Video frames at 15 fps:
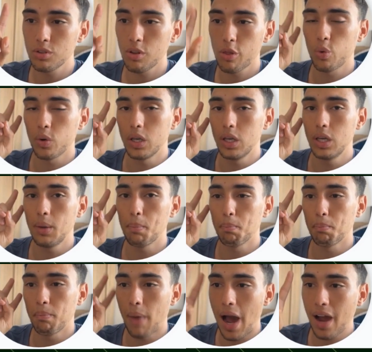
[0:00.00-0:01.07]
3
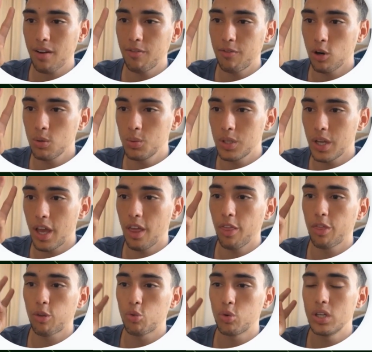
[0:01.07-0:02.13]
mag verbs, and
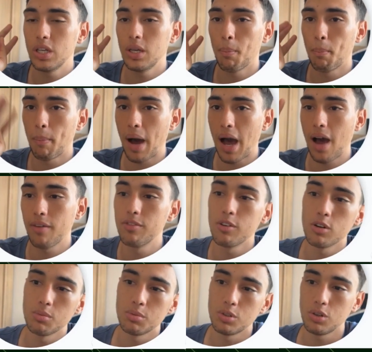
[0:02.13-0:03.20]
3 ma
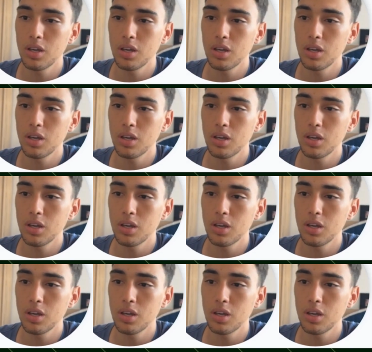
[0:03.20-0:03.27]
verbs. Okay?